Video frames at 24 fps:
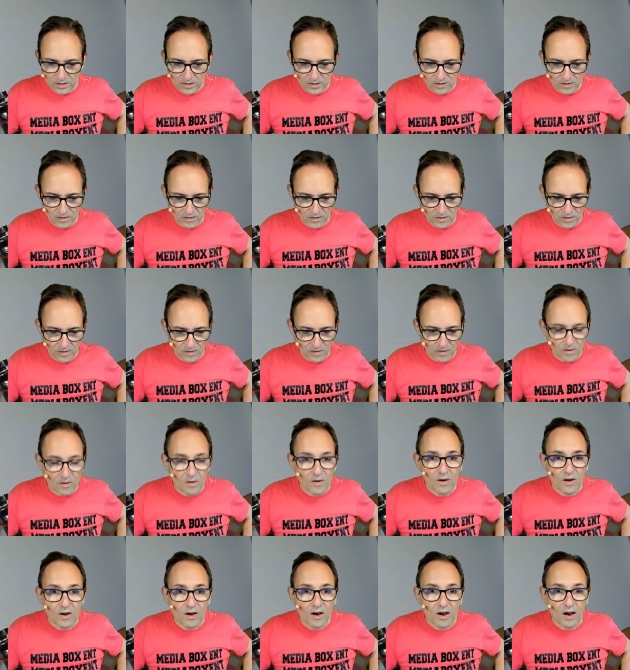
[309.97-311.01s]

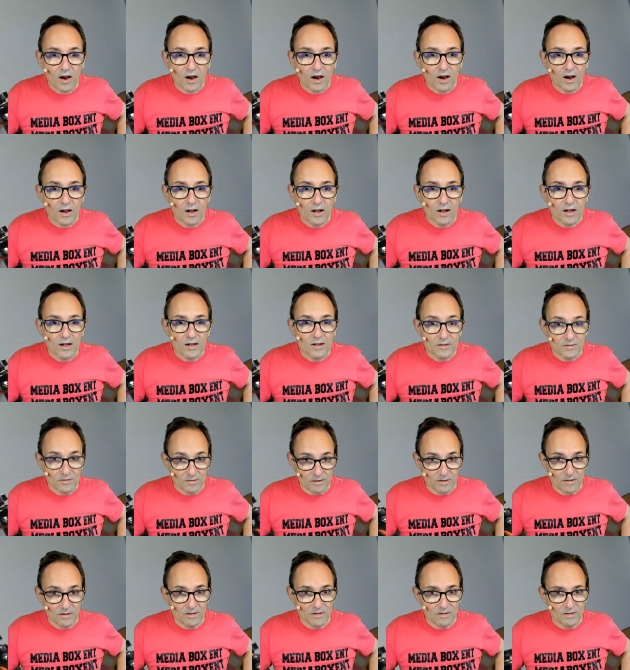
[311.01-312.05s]

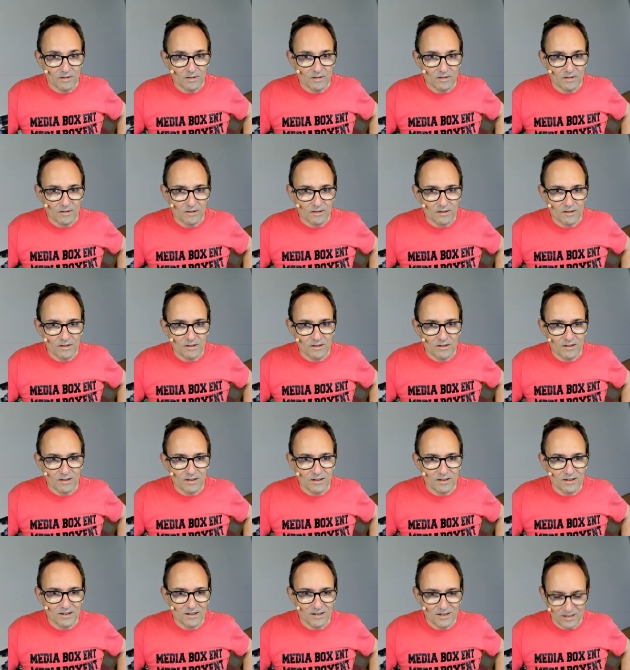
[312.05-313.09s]

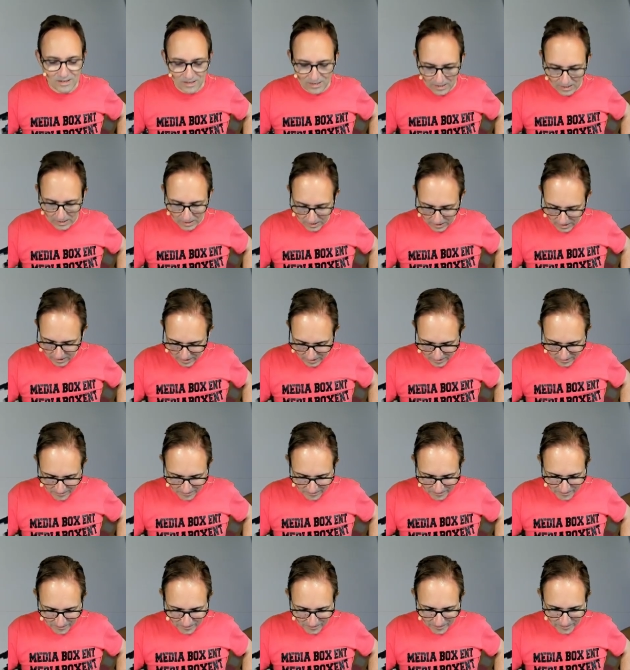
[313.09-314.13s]

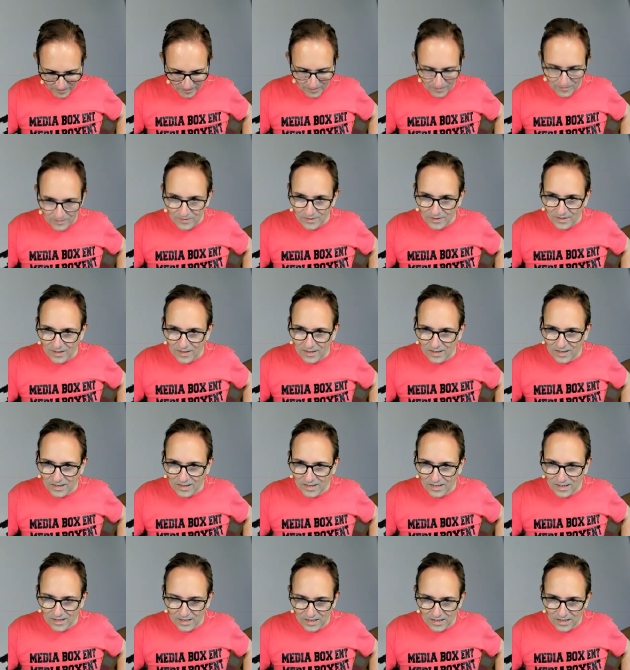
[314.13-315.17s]

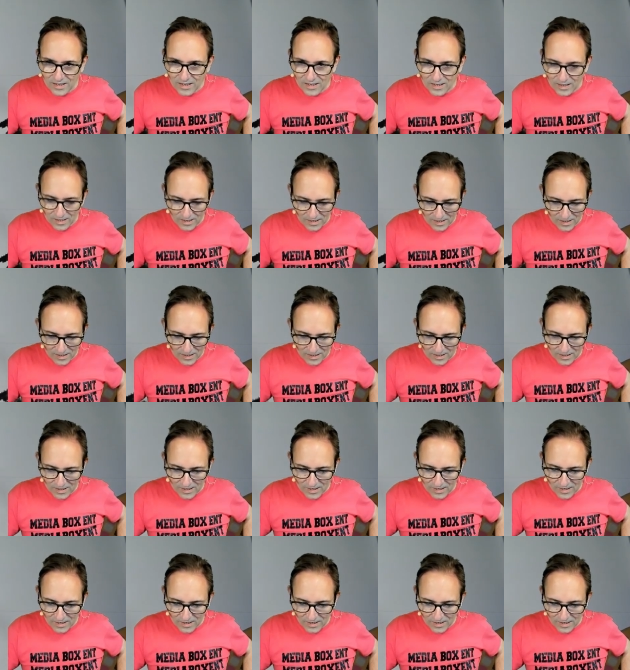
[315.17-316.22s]

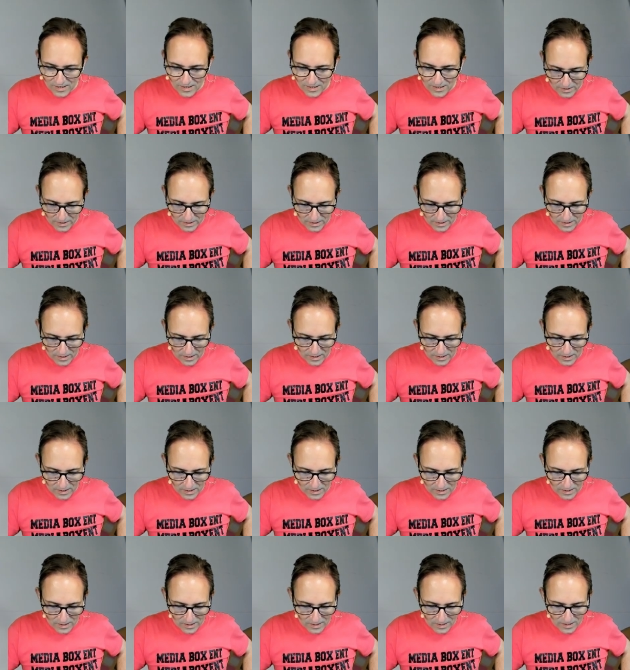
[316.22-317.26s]

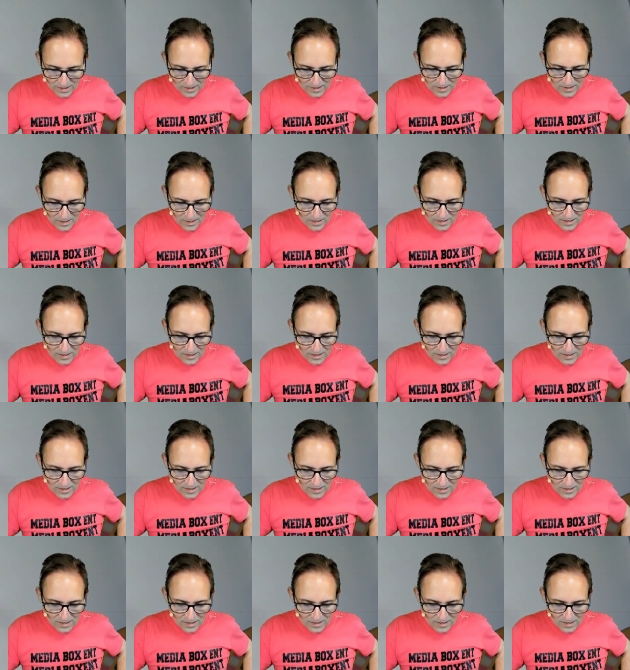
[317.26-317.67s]
No one is speaking in this clip.